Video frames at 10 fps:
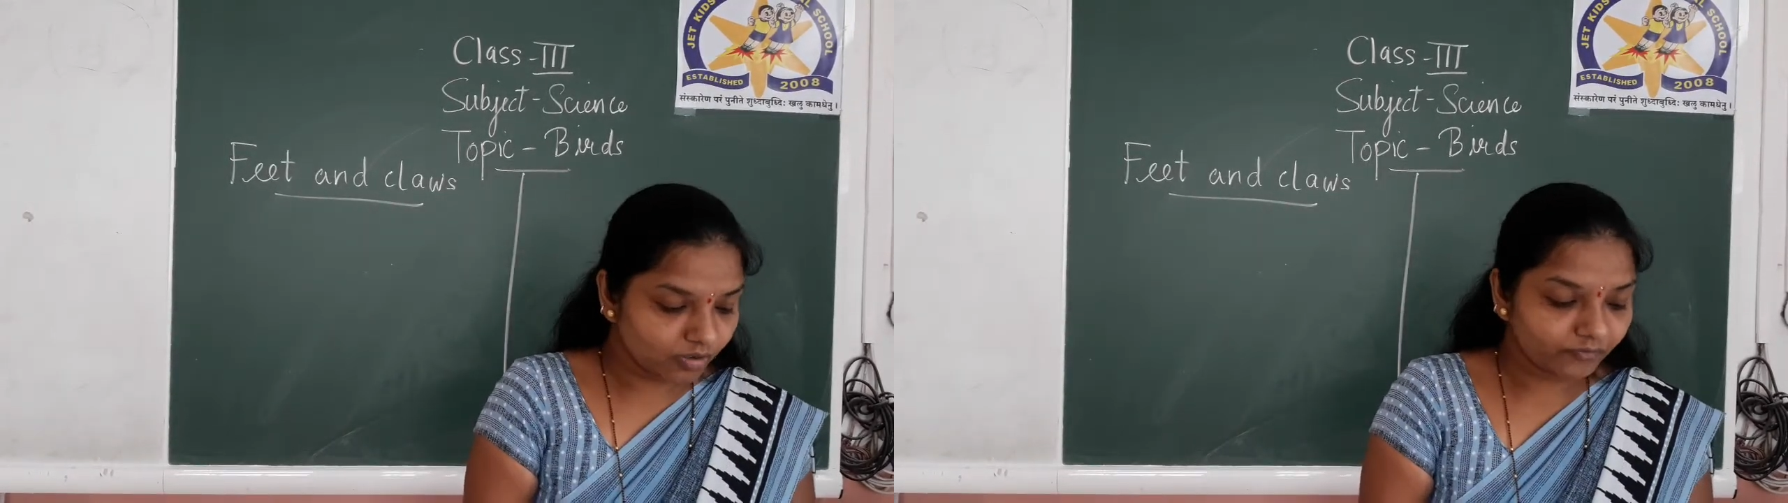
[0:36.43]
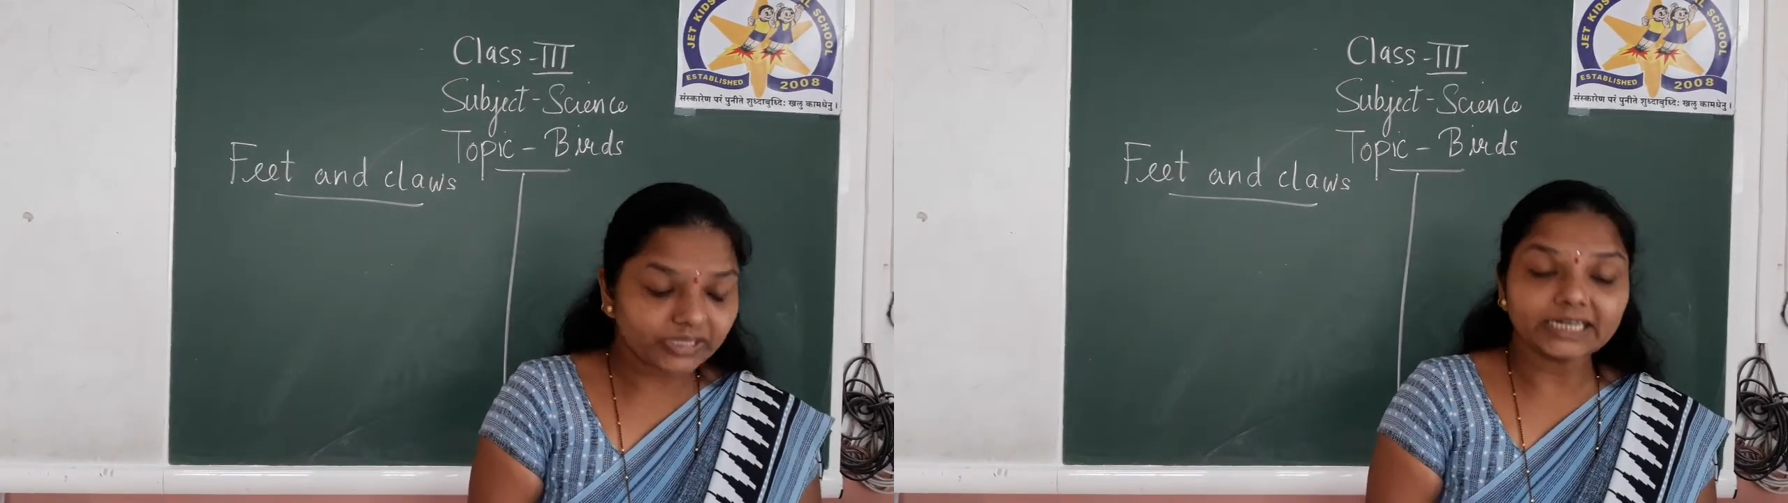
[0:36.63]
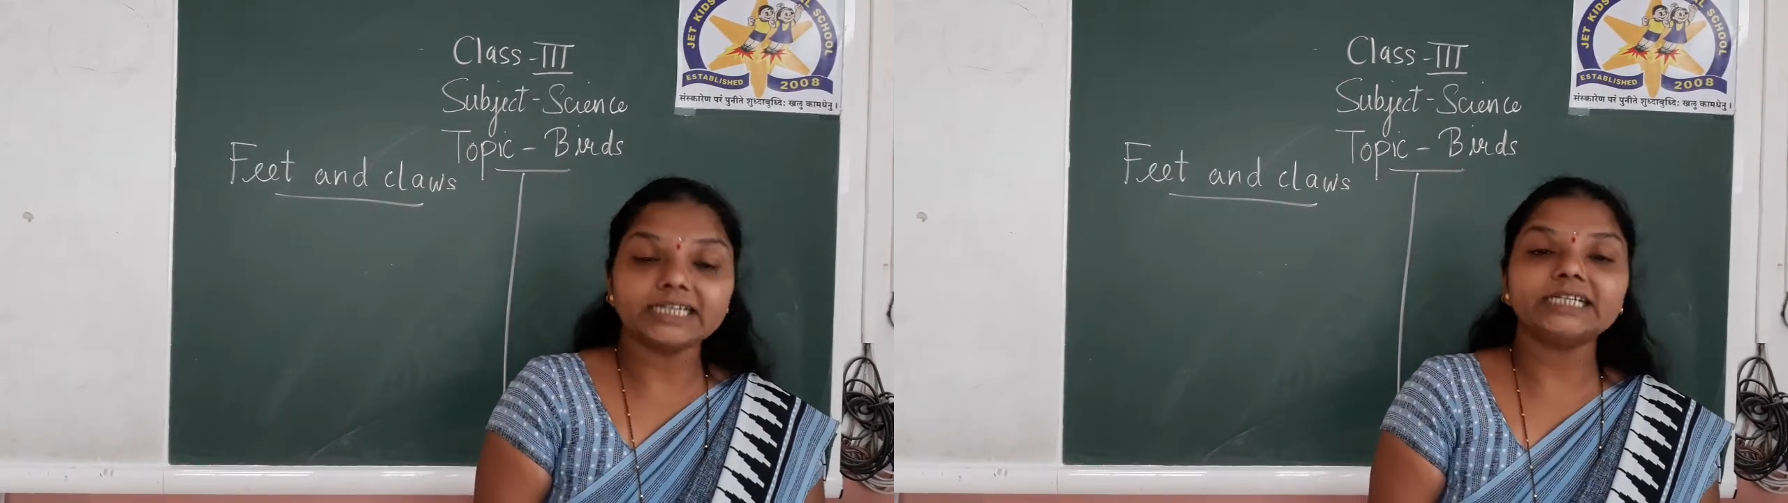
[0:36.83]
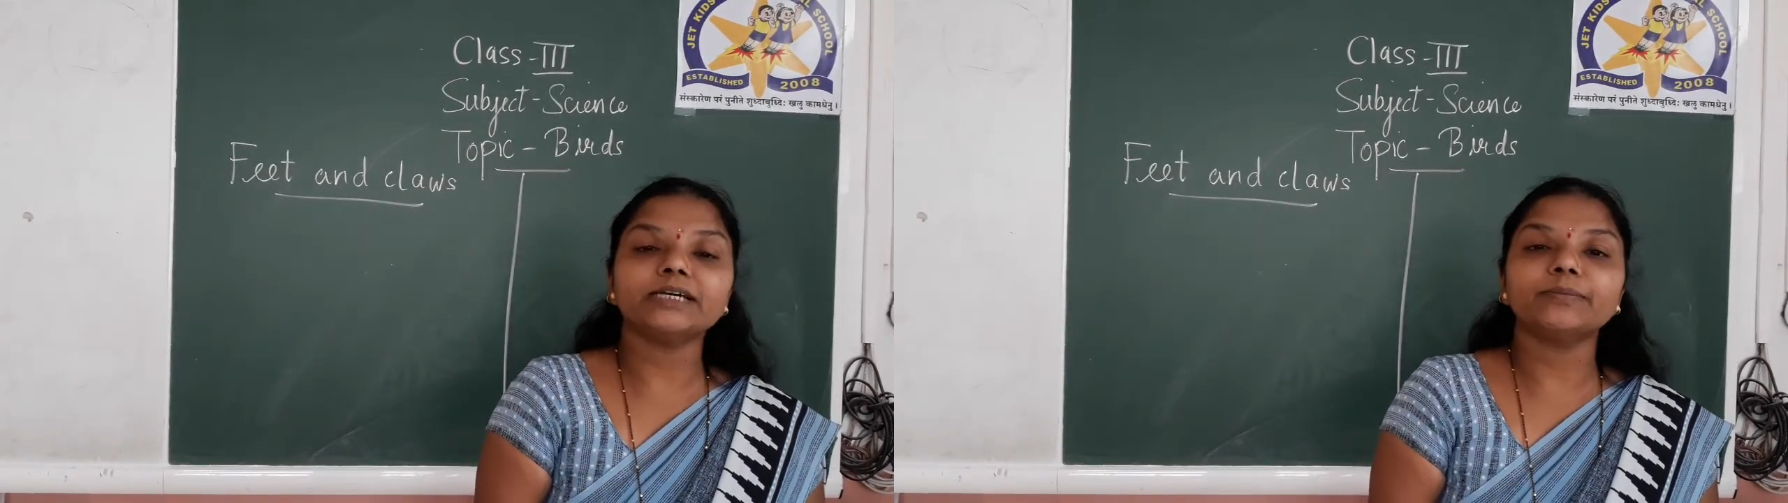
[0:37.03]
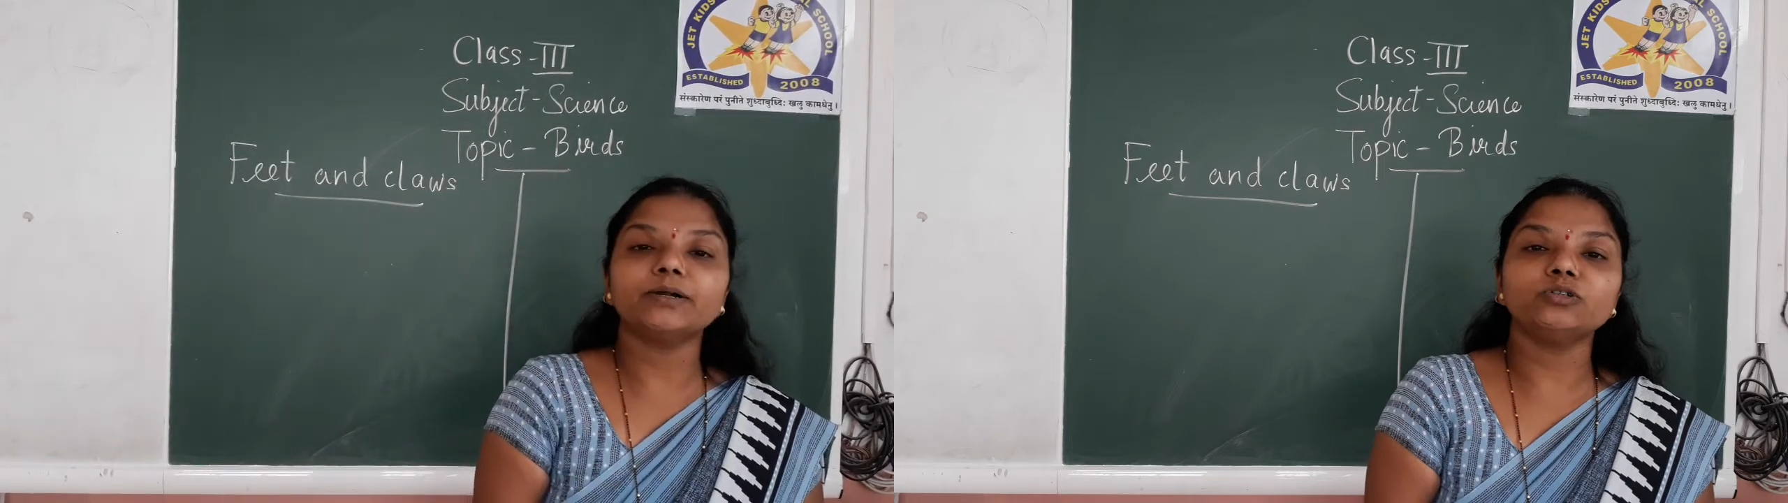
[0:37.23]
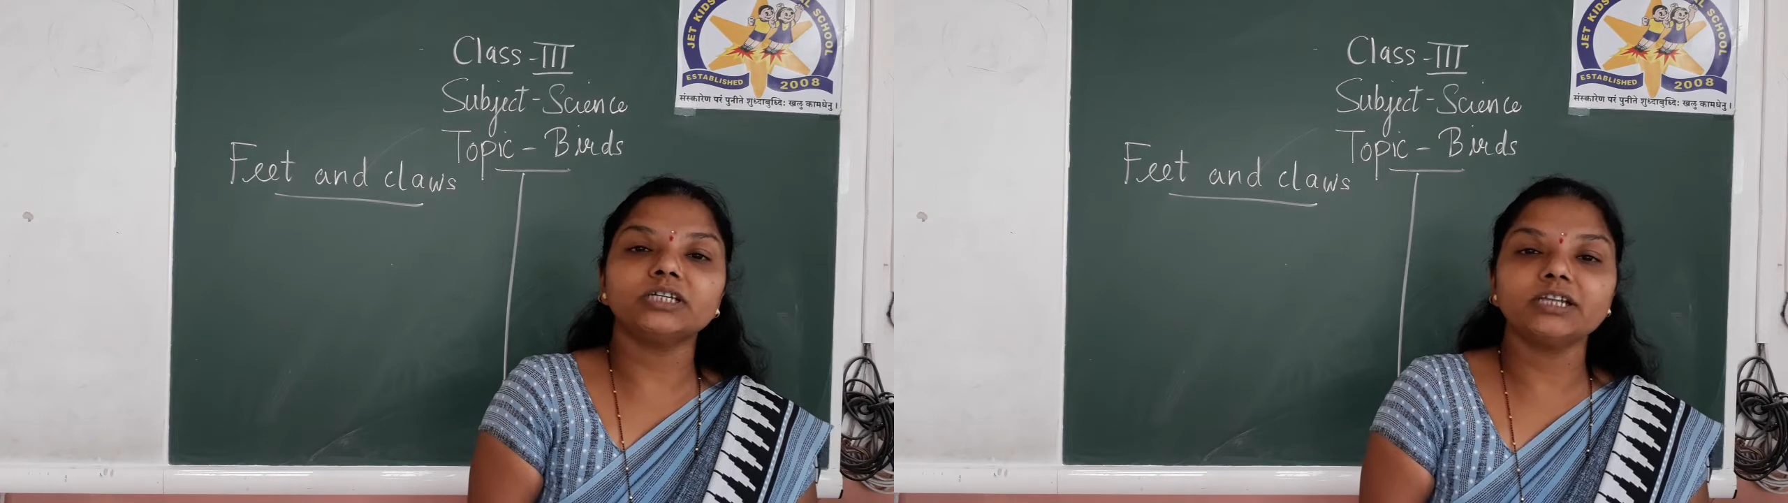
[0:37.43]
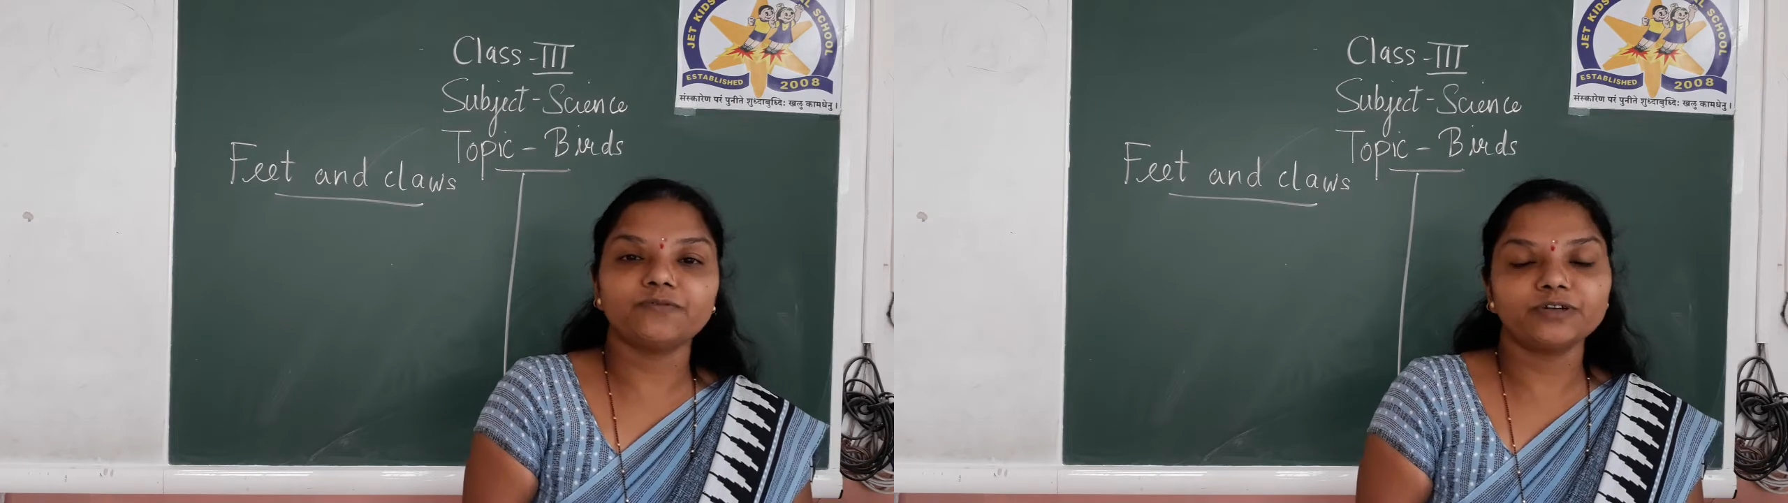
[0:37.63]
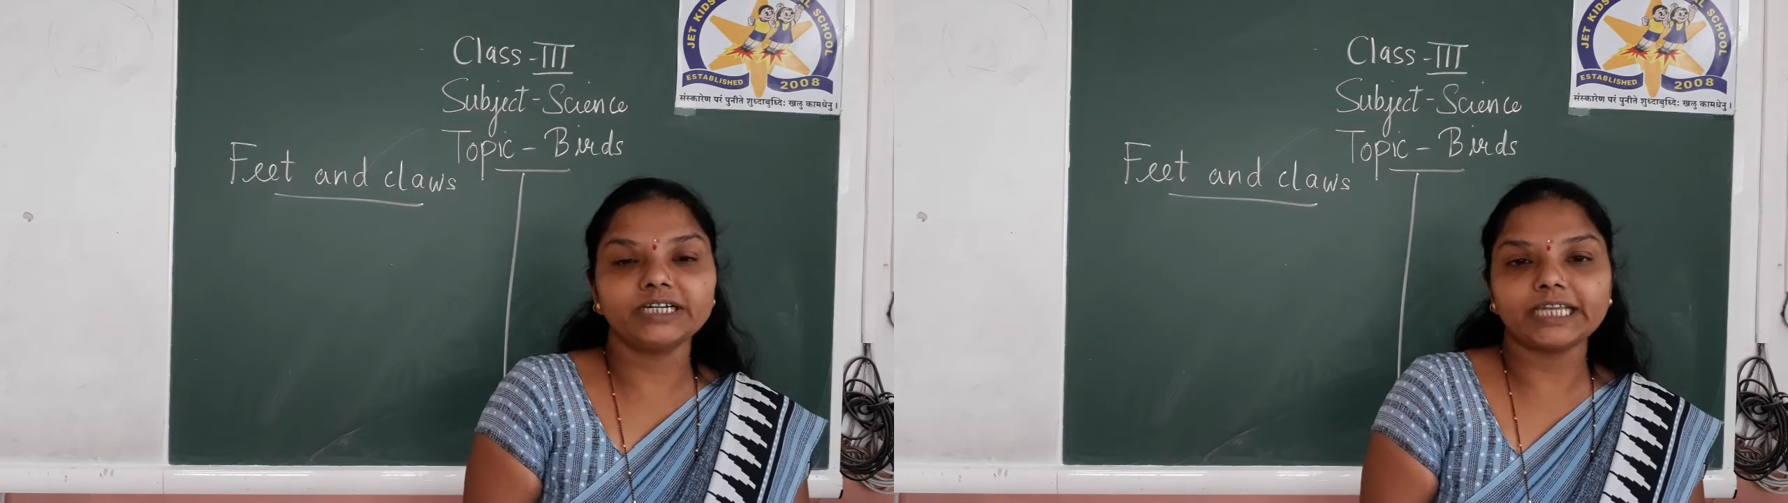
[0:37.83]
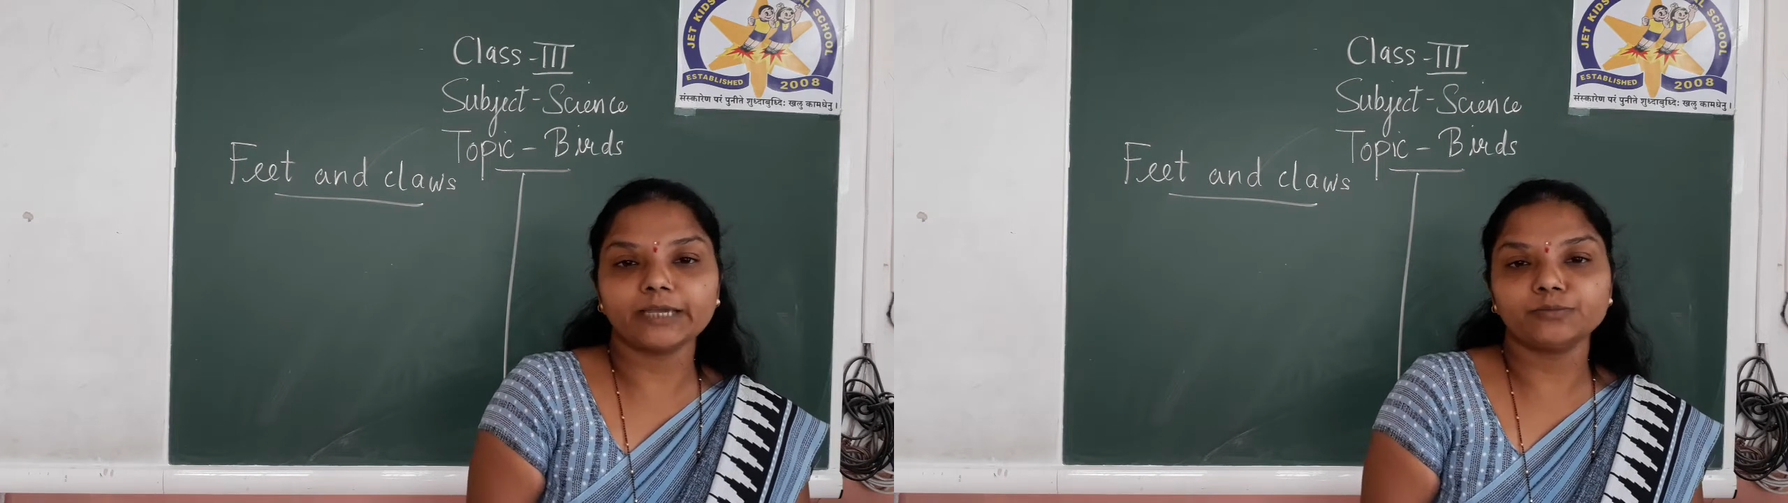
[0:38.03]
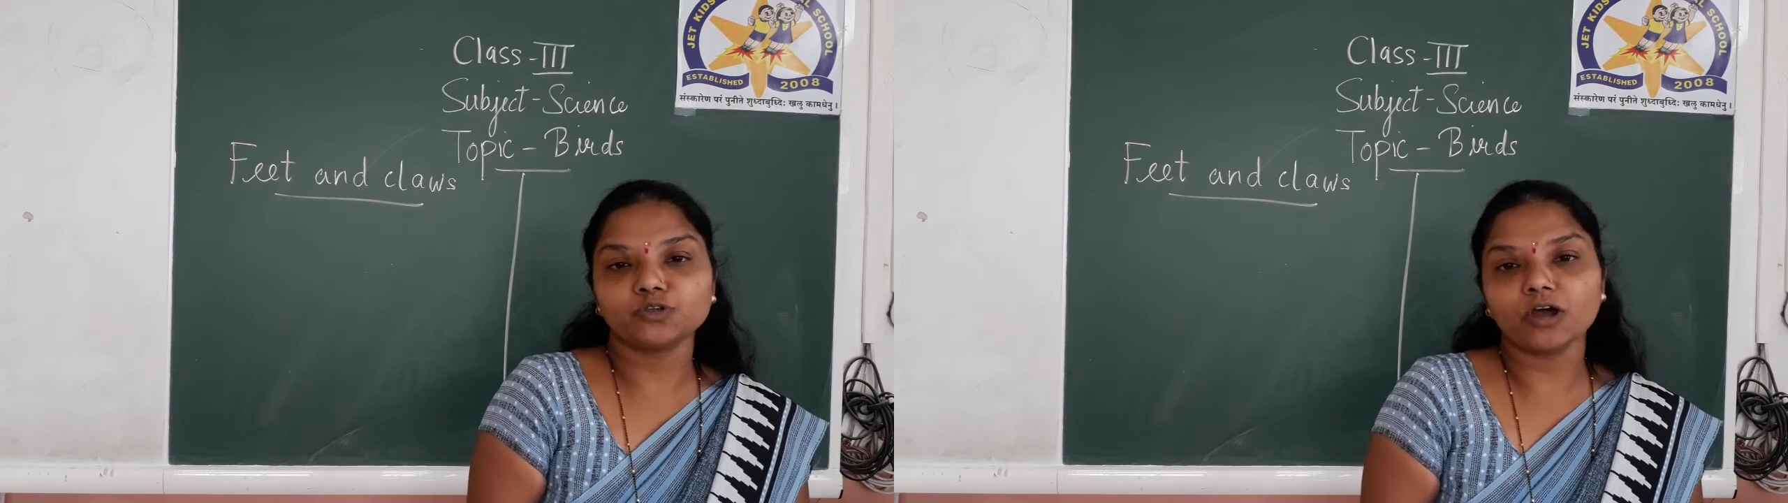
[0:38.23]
we learnt about the different types